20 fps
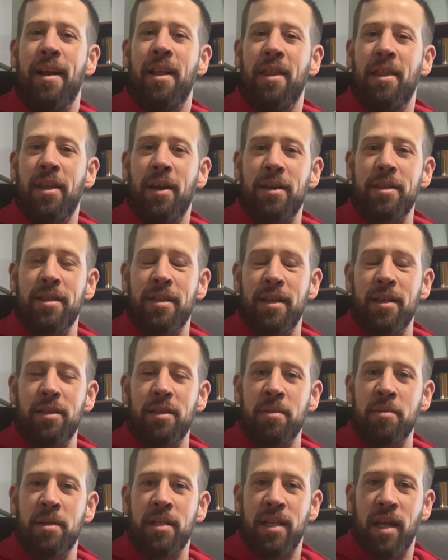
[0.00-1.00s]
There's
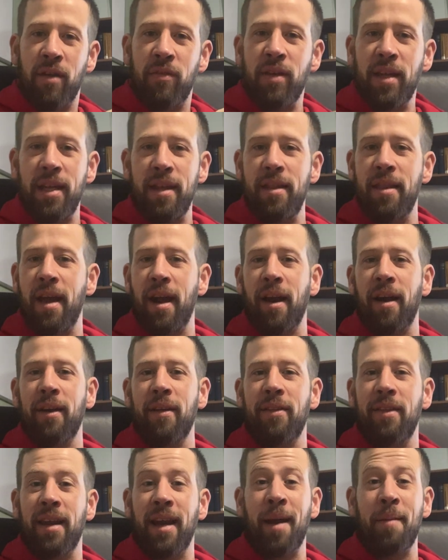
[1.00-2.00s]
some stuff in there
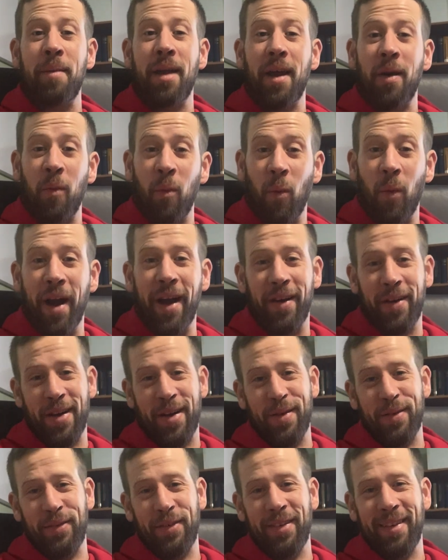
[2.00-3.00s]
that I'm not aware
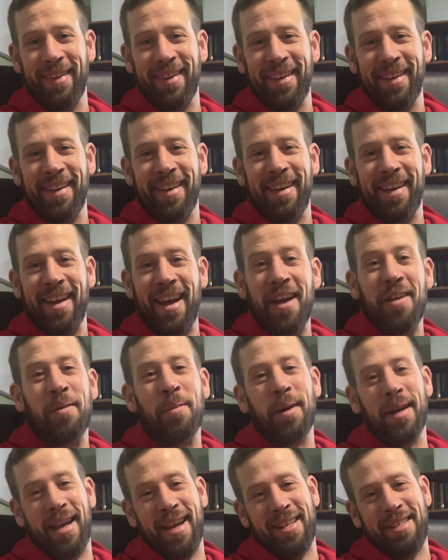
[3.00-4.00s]
of.
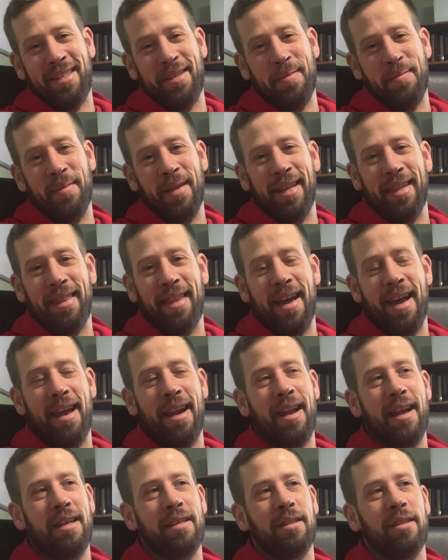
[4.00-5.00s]
Everybody has something like
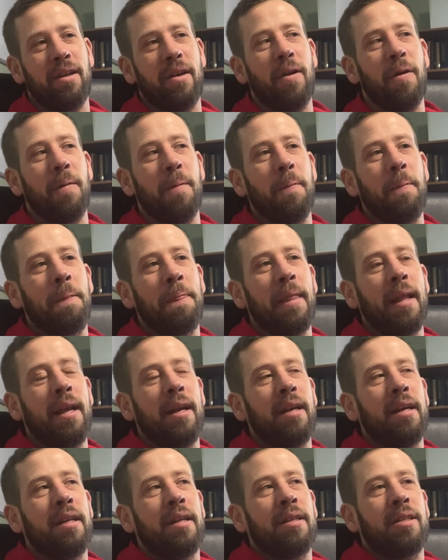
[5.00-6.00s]
that. And so
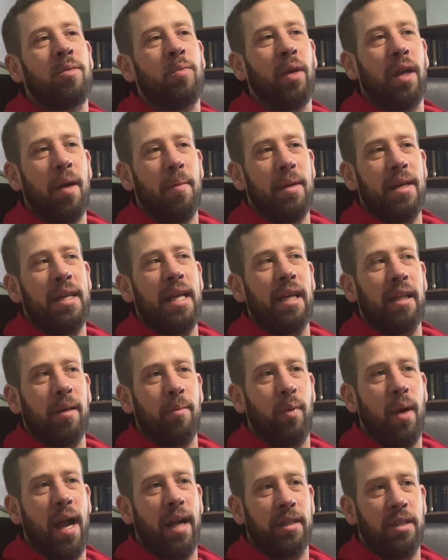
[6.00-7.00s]
it's become a daily
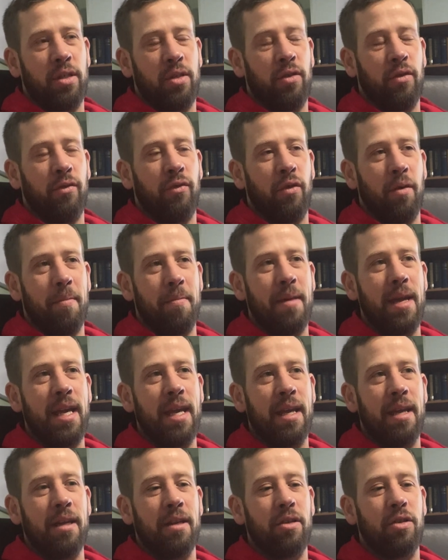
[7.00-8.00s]
practice for
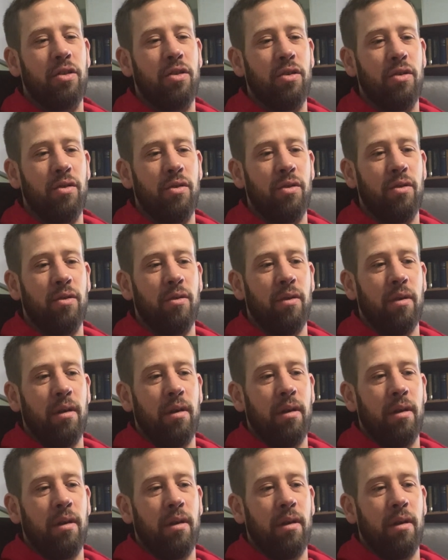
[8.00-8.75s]
me to